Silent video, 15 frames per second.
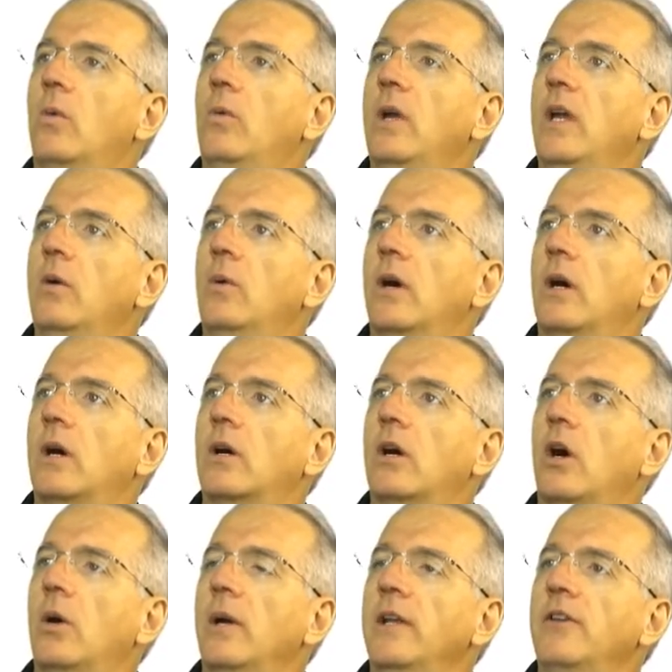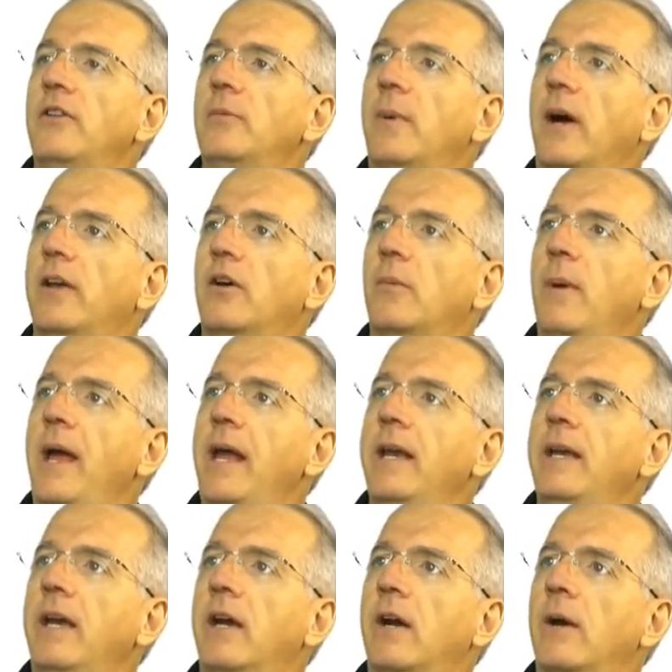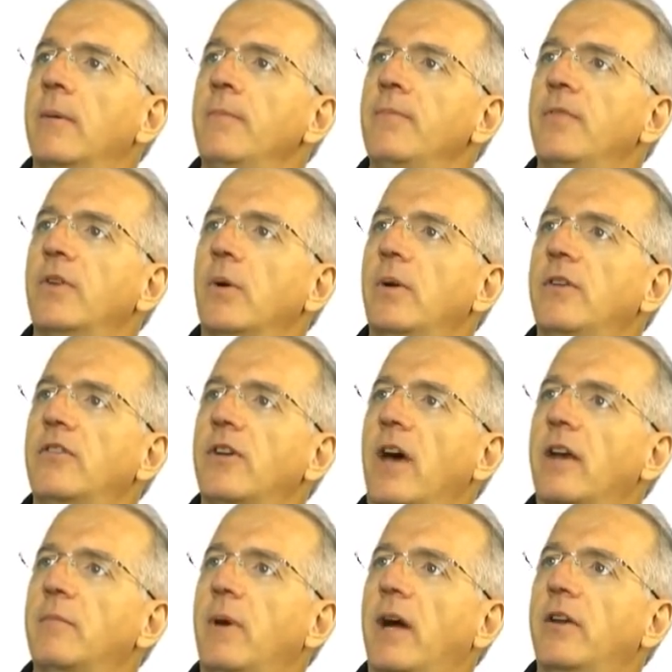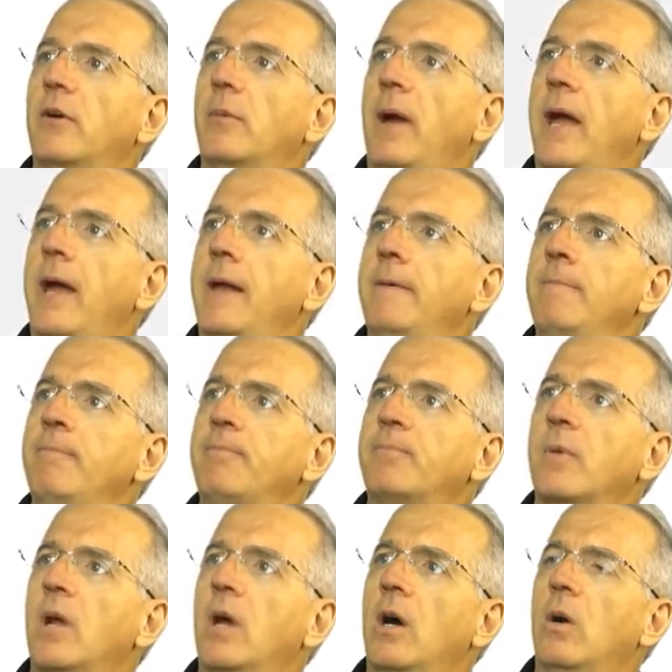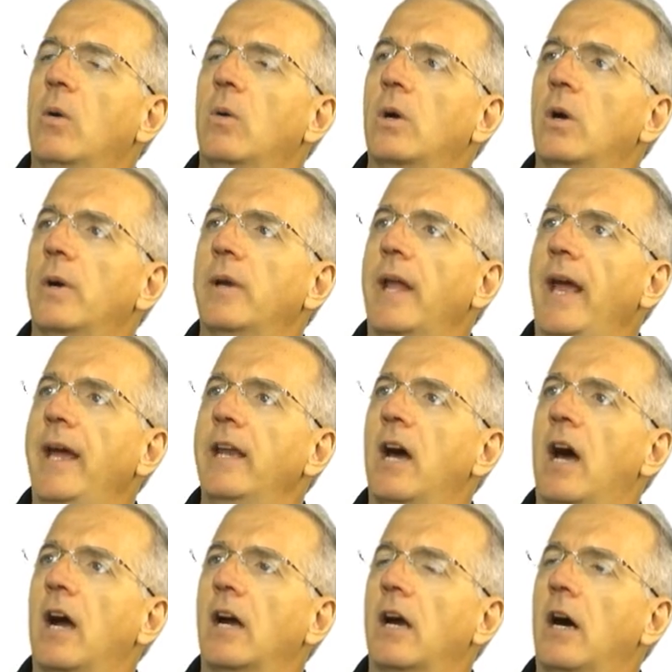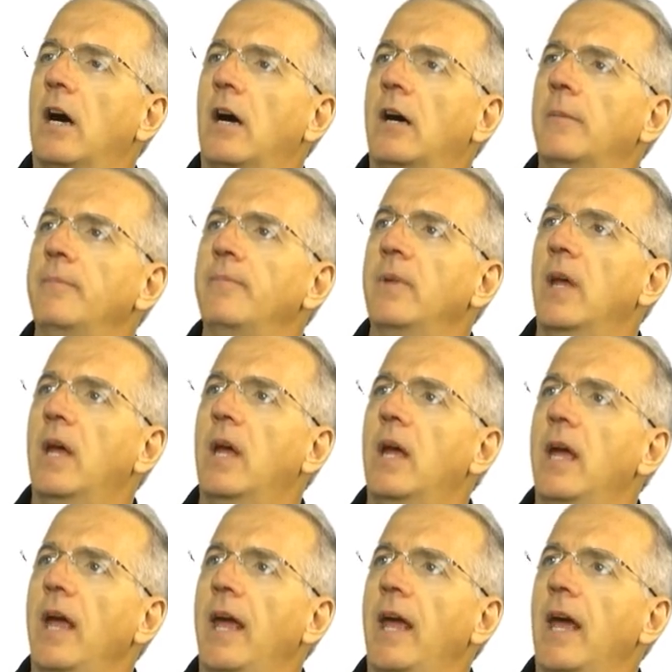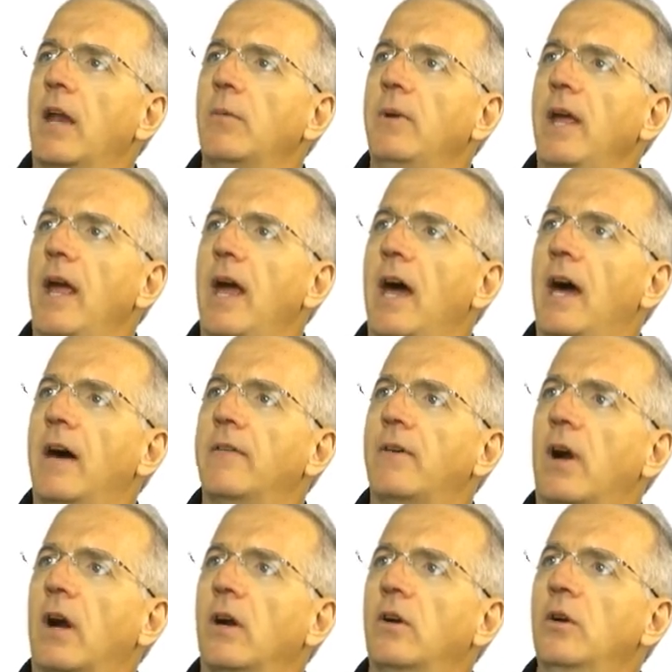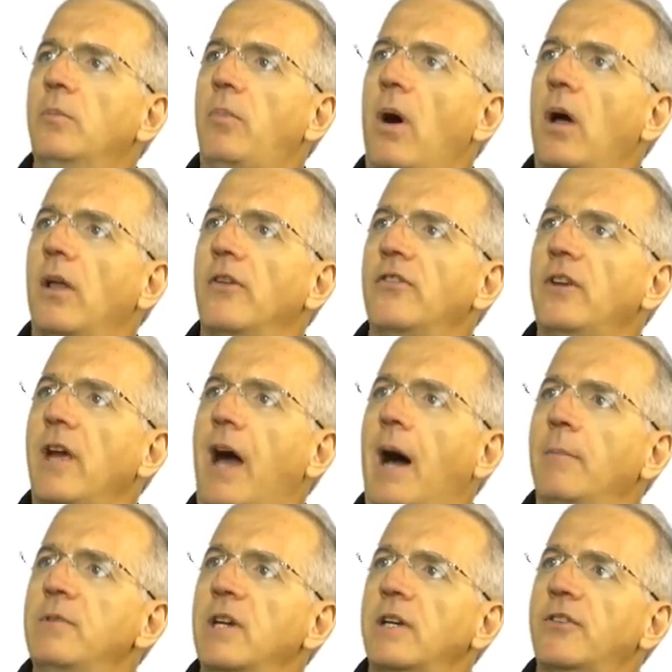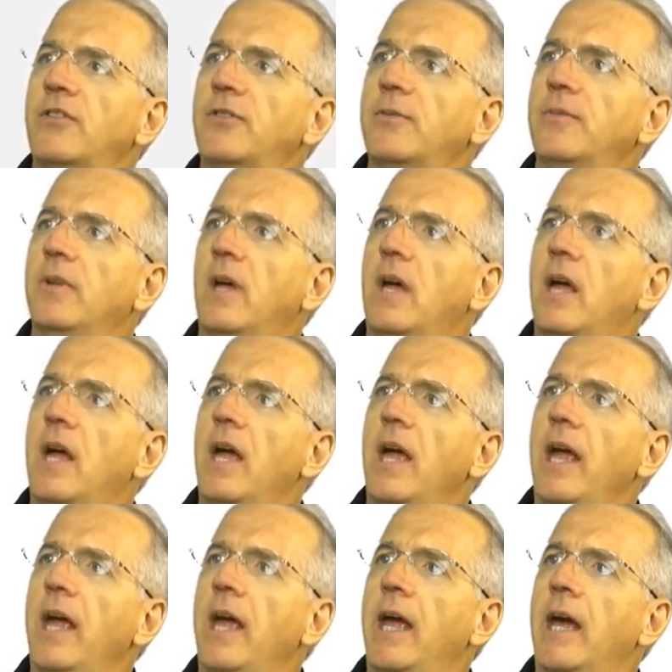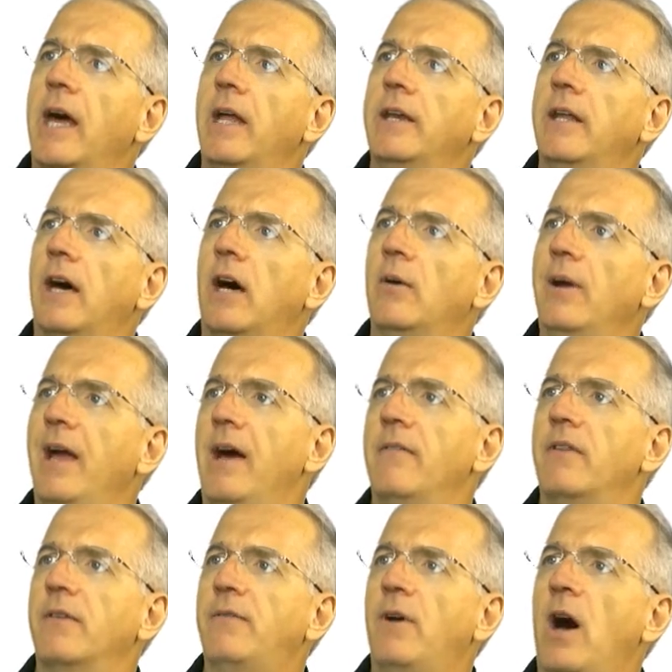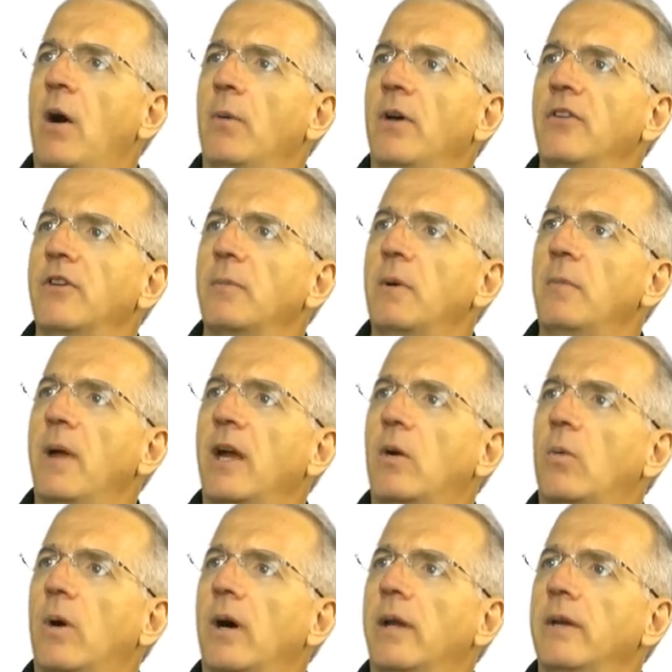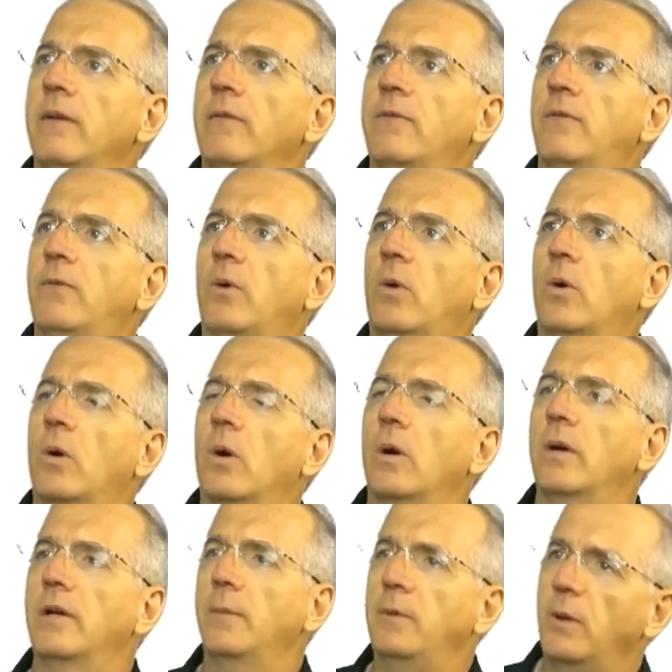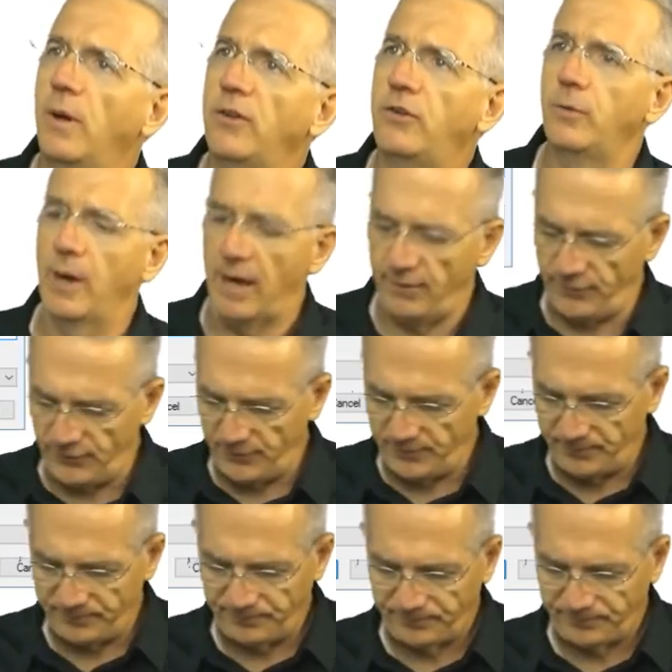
we will go into my domain here. So inside of my domain, we'll go into a.com. And we have our group policy objects. And uh, we have the default ones. I'm going to make one for WSUS.